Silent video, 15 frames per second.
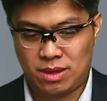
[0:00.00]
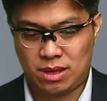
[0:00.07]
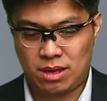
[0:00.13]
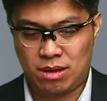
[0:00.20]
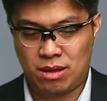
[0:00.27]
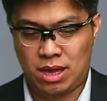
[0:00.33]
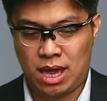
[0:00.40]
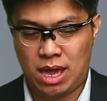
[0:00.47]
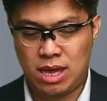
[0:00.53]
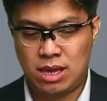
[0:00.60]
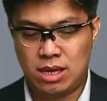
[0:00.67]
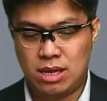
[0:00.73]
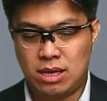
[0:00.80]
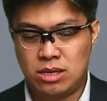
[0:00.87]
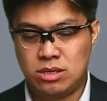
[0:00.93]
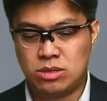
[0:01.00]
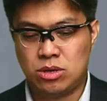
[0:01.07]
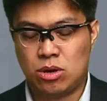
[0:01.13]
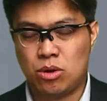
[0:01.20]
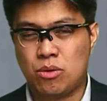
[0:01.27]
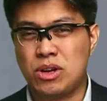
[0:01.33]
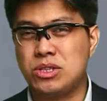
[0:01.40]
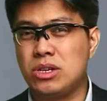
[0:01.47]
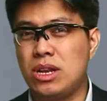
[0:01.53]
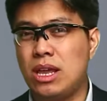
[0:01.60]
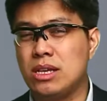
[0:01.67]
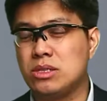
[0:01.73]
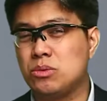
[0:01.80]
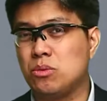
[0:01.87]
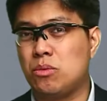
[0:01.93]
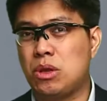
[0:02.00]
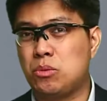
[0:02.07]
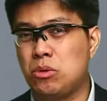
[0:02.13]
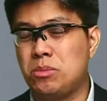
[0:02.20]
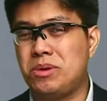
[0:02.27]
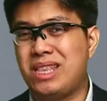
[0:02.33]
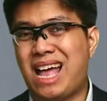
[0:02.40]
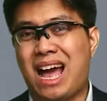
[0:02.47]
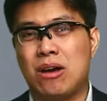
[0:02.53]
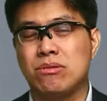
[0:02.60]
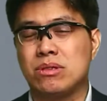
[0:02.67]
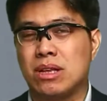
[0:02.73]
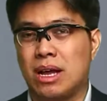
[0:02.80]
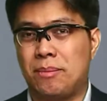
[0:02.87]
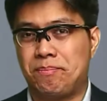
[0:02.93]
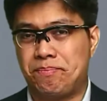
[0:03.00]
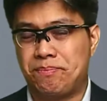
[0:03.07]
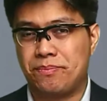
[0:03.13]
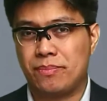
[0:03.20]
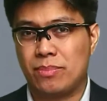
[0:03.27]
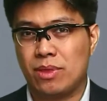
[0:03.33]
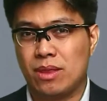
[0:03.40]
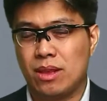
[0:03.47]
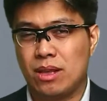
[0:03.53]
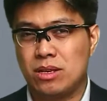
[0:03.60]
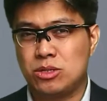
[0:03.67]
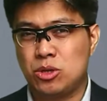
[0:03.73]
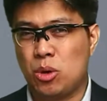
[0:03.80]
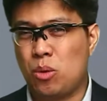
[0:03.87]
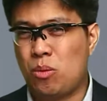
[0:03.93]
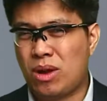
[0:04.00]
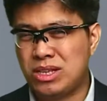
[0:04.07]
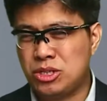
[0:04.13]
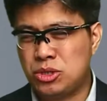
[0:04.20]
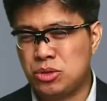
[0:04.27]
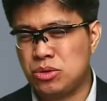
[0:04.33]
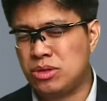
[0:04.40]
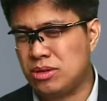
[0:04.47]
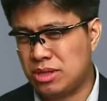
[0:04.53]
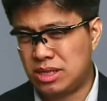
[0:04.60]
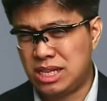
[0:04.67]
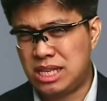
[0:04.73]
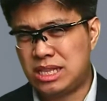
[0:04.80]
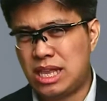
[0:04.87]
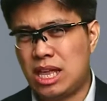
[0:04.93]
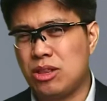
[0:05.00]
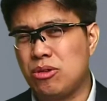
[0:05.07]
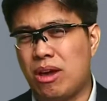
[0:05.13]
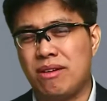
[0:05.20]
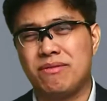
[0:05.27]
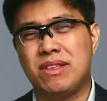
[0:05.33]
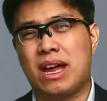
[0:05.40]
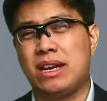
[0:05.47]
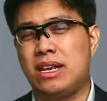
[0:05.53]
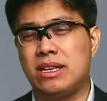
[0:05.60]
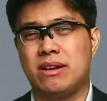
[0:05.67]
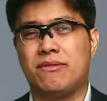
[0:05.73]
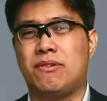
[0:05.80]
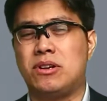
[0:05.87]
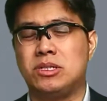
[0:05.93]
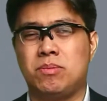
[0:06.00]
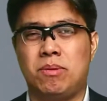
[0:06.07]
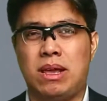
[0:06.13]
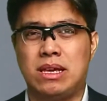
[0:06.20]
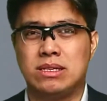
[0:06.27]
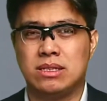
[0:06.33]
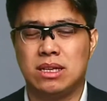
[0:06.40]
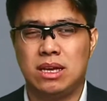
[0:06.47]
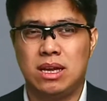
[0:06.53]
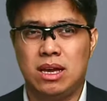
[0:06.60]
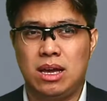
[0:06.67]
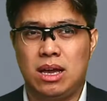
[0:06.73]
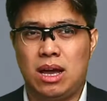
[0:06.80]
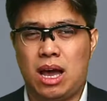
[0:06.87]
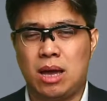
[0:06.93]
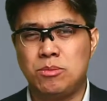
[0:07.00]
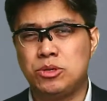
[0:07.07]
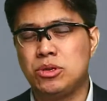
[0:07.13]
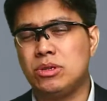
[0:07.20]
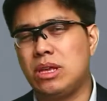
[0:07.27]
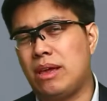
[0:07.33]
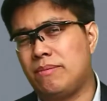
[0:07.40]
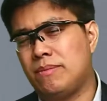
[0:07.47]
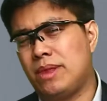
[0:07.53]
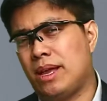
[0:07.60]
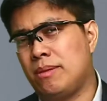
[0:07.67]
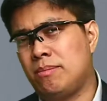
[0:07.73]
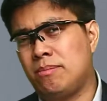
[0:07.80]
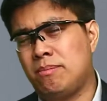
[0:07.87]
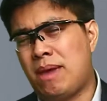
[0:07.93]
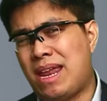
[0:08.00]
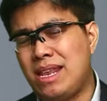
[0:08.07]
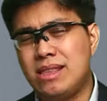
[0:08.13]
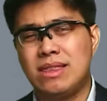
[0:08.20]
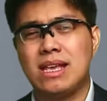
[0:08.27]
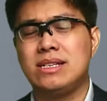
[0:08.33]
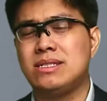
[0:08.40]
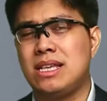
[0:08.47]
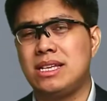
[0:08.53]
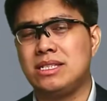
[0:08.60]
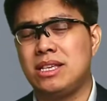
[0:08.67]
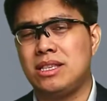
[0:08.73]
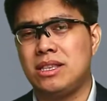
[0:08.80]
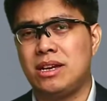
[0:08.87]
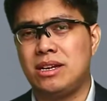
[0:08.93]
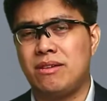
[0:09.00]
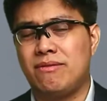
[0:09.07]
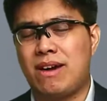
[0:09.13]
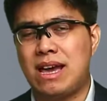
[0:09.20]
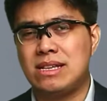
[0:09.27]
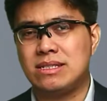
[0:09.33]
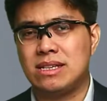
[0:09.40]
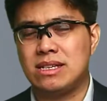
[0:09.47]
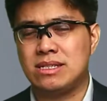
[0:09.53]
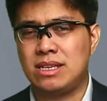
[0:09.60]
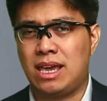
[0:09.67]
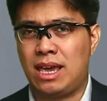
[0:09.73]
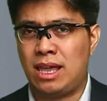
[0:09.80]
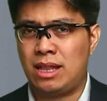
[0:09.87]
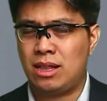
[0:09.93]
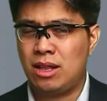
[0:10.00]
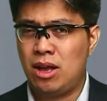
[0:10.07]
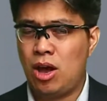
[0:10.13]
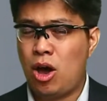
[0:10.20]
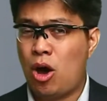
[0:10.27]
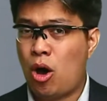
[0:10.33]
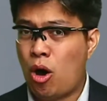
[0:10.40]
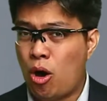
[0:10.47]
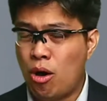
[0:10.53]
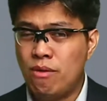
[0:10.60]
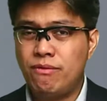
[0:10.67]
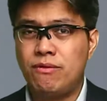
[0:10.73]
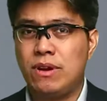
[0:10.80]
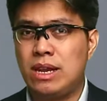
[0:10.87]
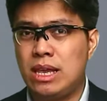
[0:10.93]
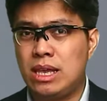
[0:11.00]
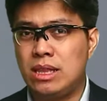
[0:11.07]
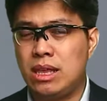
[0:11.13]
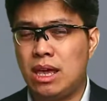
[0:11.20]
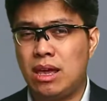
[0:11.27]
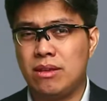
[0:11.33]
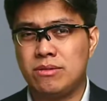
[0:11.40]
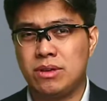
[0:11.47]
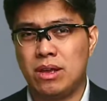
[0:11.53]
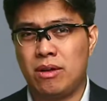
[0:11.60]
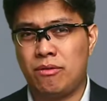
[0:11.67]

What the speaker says: Okay, so question is, what will be the outcome? So what should Nintendo have done in the first place? I'm sure they've done many testings in their devices, and hopefully they have